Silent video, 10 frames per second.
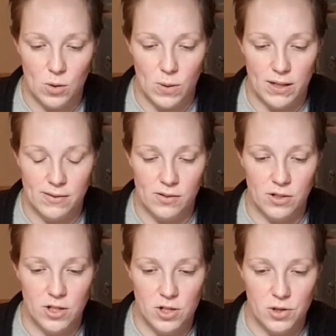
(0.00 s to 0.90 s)
quite
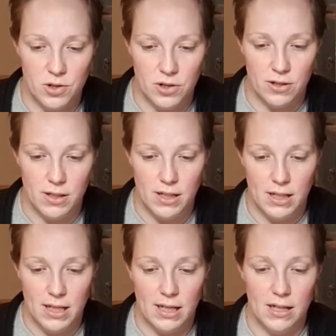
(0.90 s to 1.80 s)
secure.
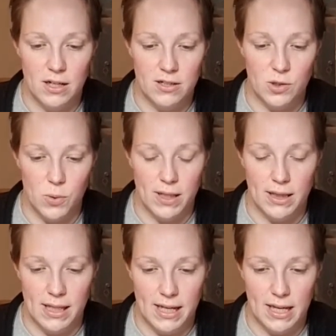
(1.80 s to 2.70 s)
It got quite
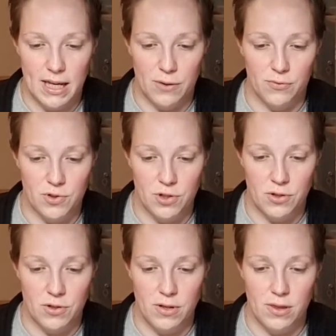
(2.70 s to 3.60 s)
leggy
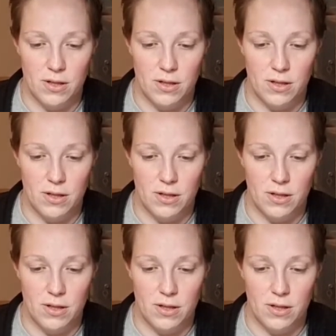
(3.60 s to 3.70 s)
after